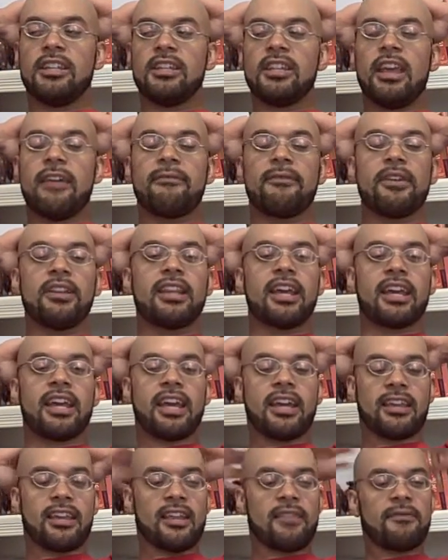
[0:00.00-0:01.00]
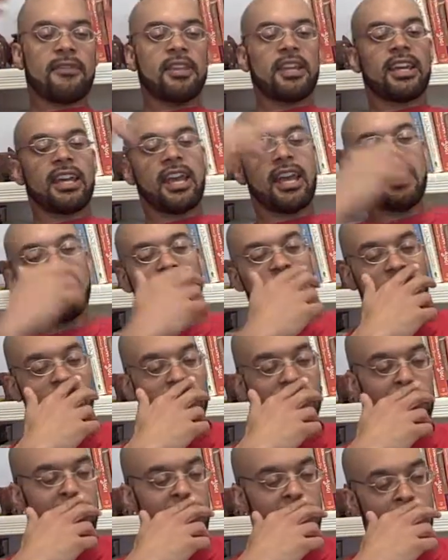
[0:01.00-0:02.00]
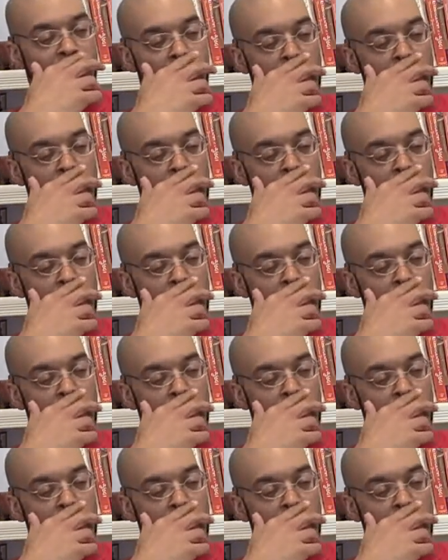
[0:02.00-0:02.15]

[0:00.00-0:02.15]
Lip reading: yeah, I felt like I had more.